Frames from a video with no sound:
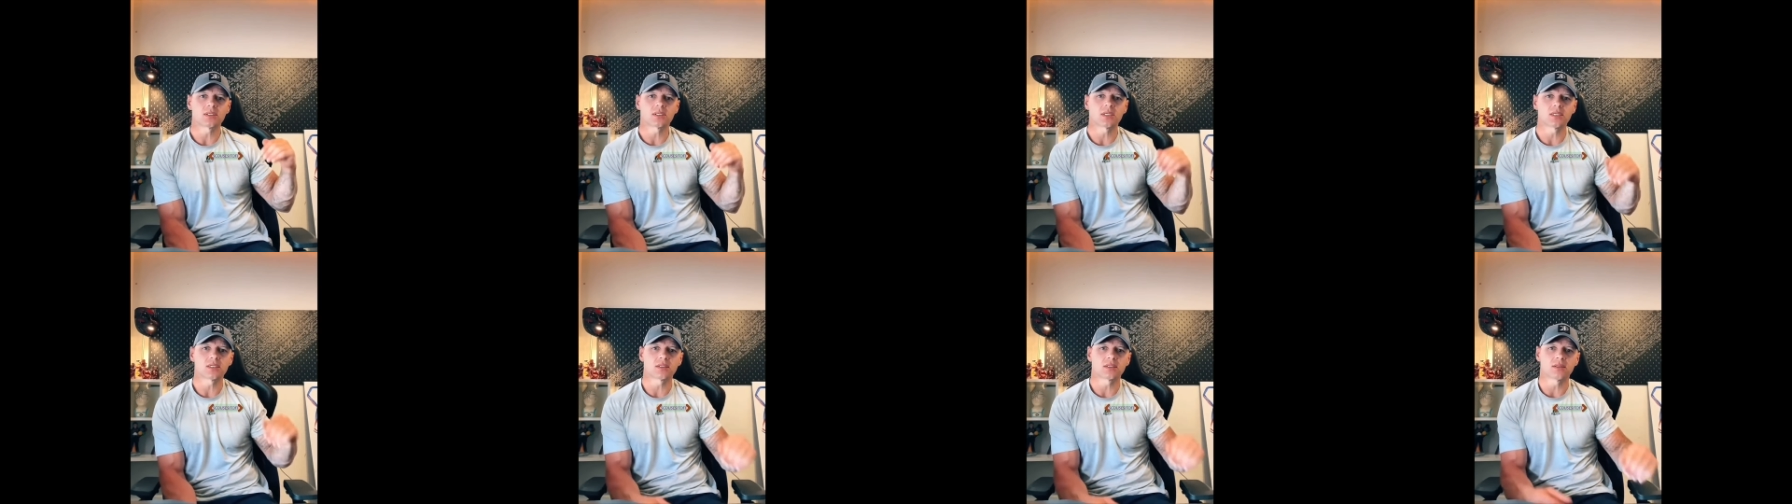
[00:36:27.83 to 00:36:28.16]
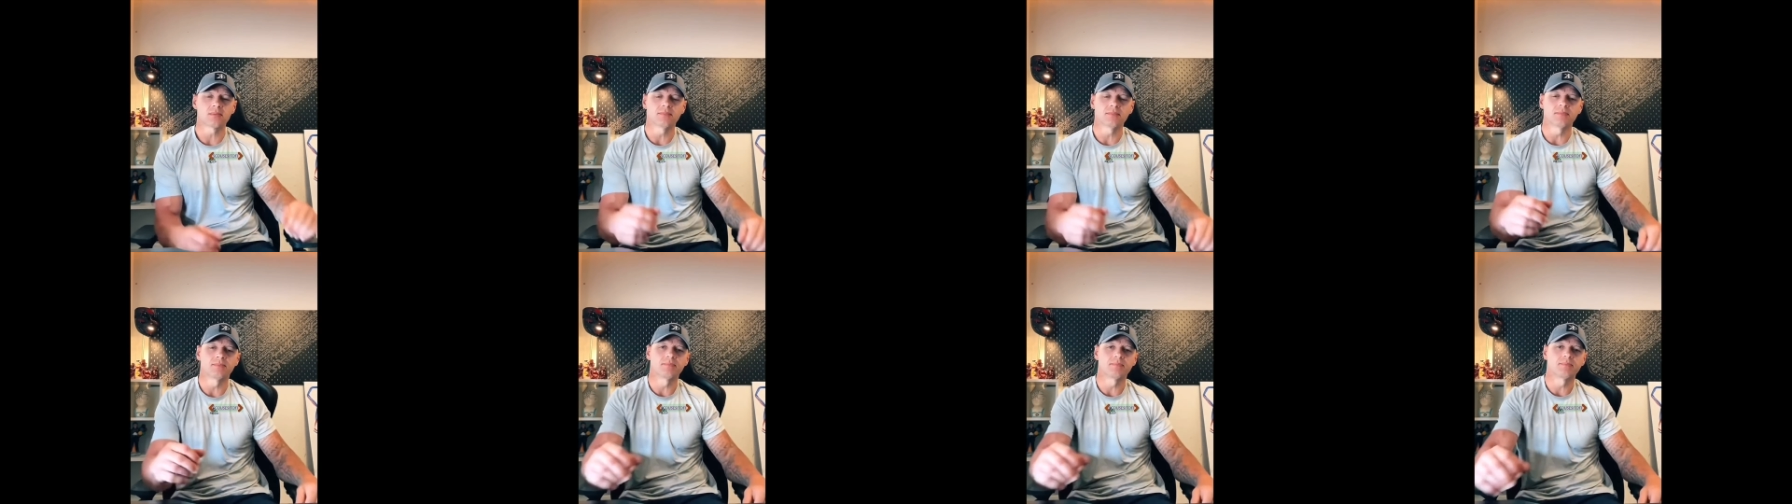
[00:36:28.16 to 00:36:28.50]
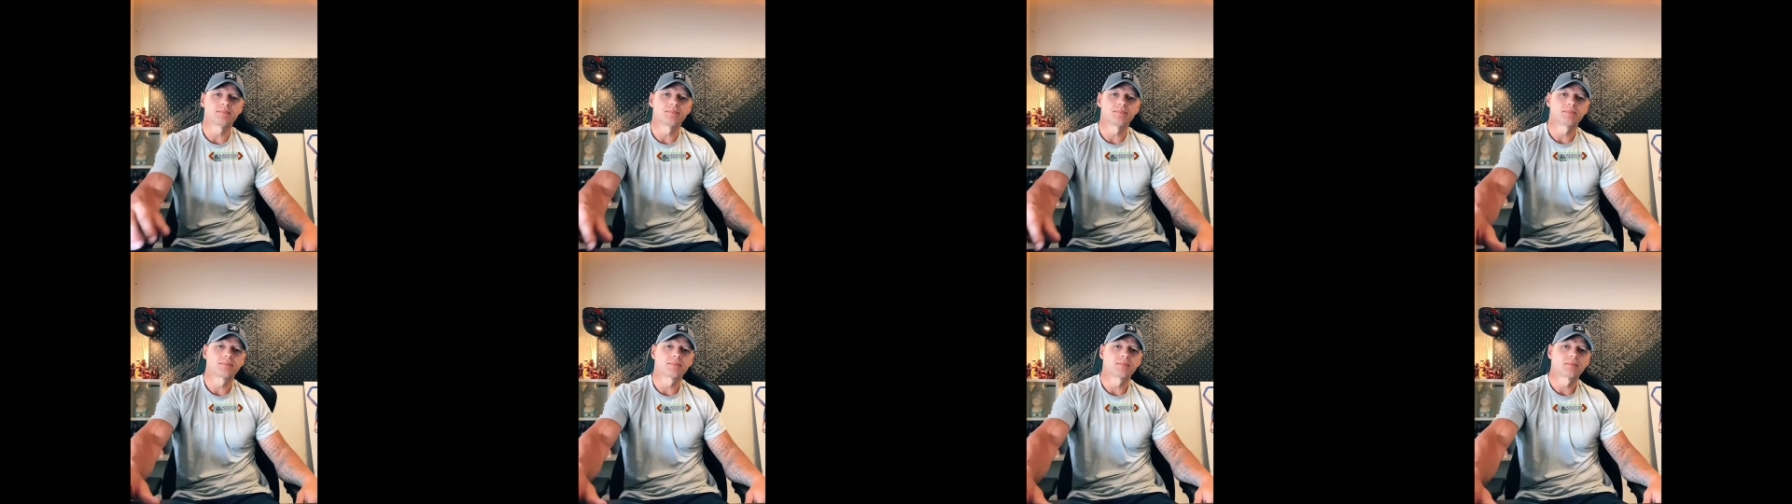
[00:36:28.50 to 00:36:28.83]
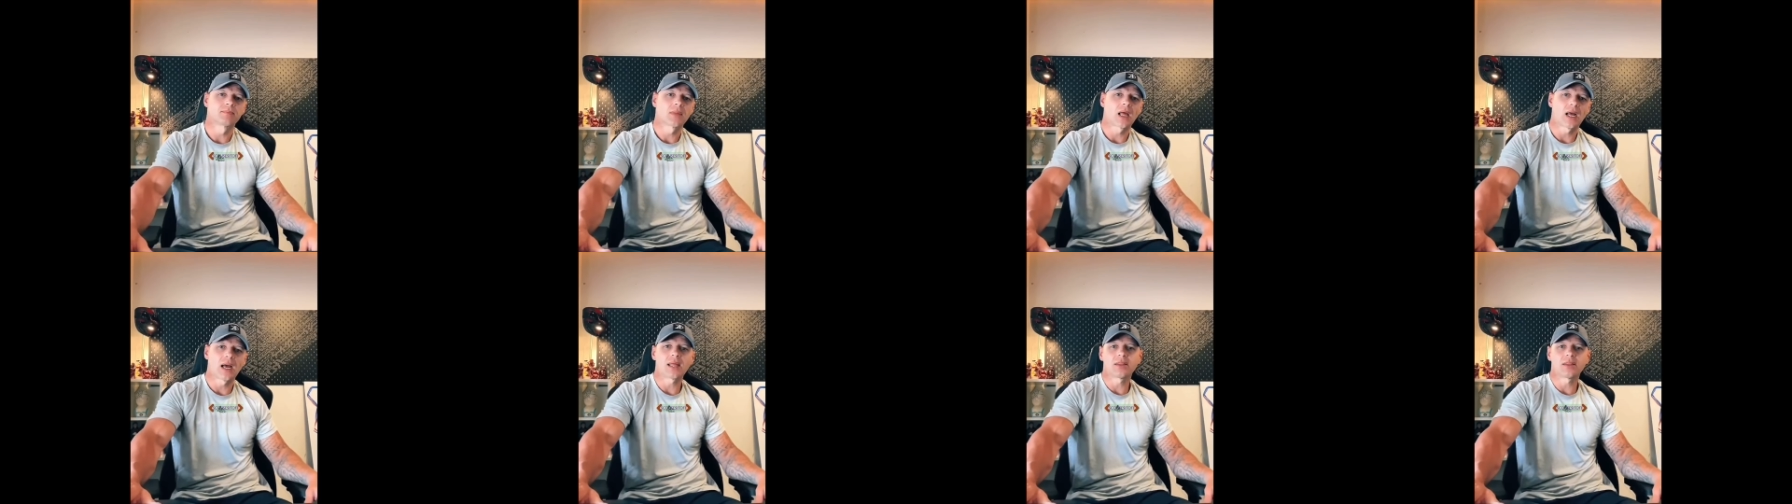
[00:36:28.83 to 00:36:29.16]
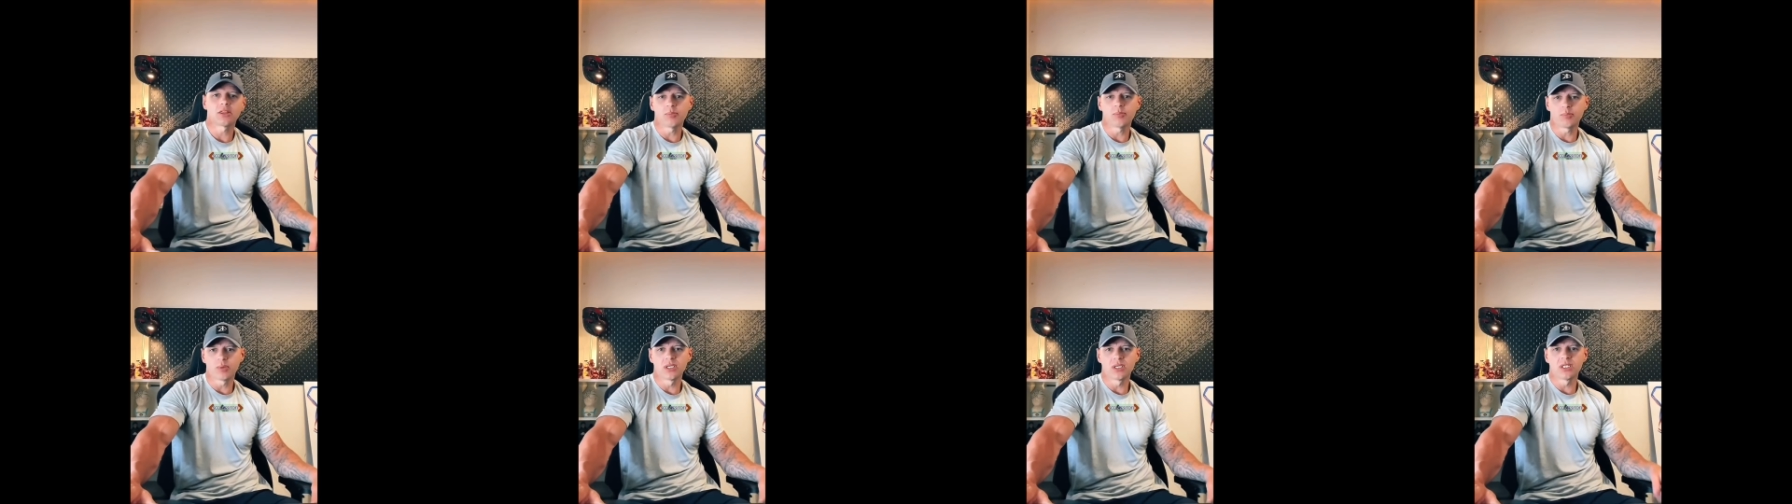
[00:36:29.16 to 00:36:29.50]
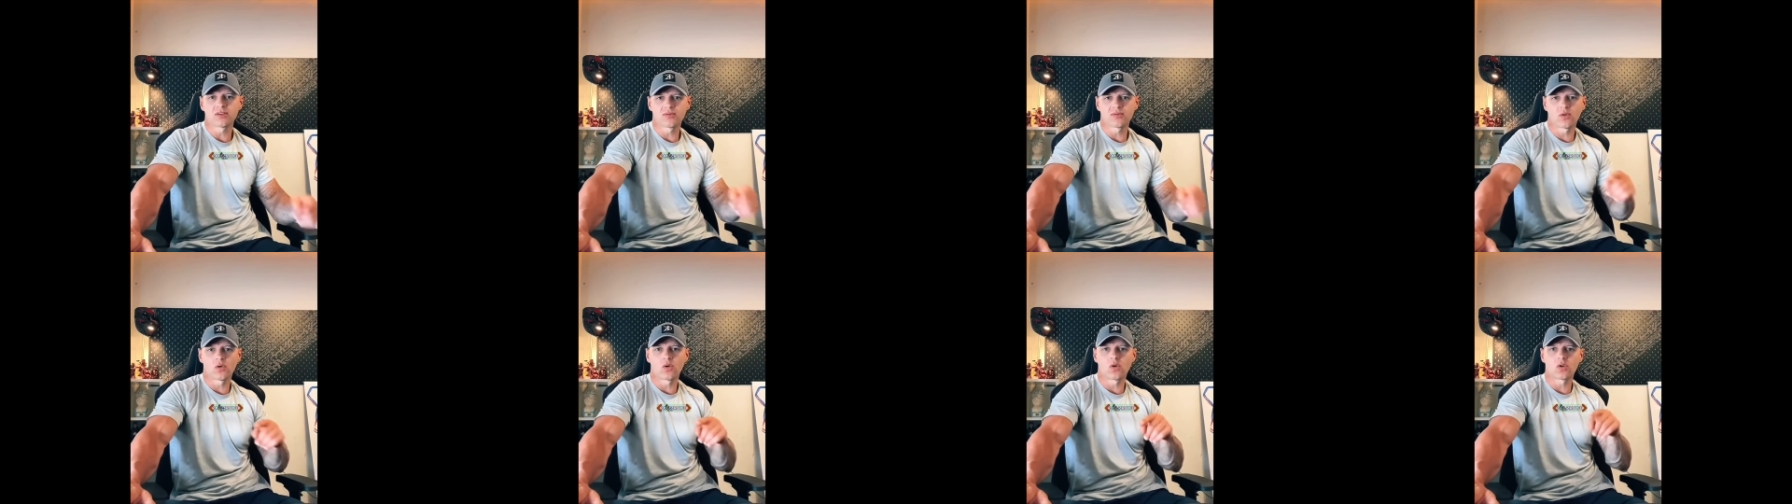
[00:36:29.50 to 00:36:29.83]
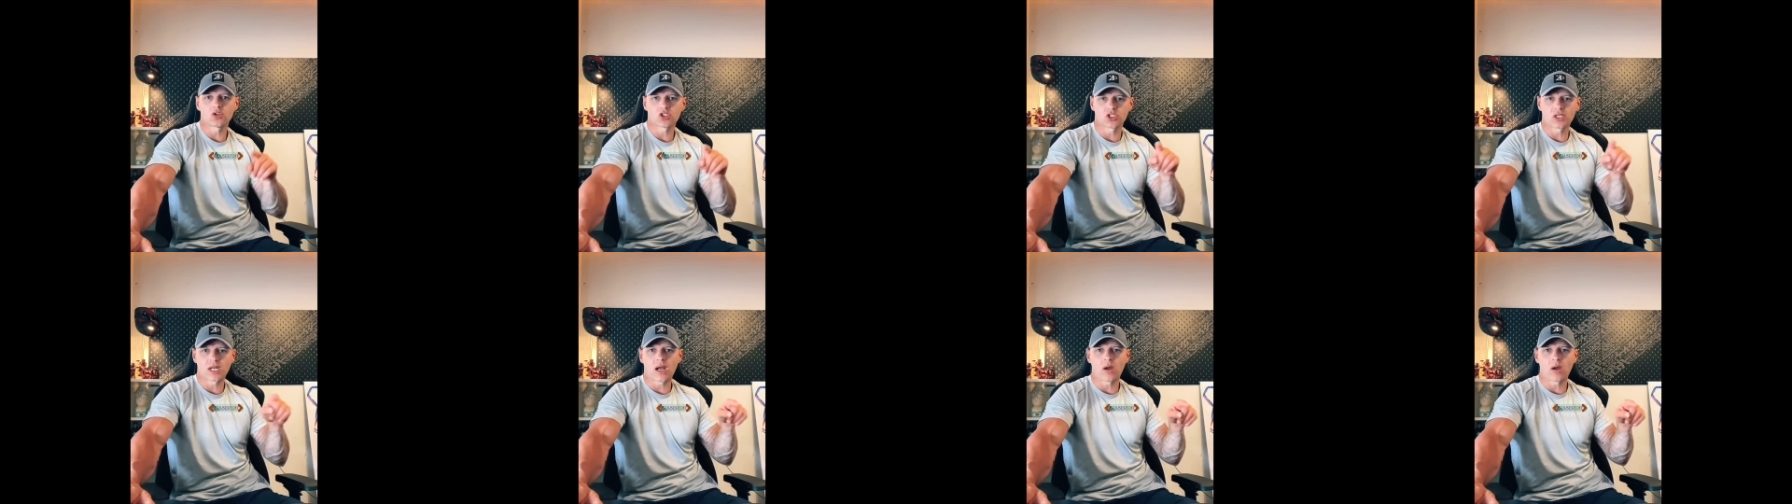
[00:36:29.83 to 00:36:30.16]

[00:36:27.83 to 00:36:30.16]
system and the police force.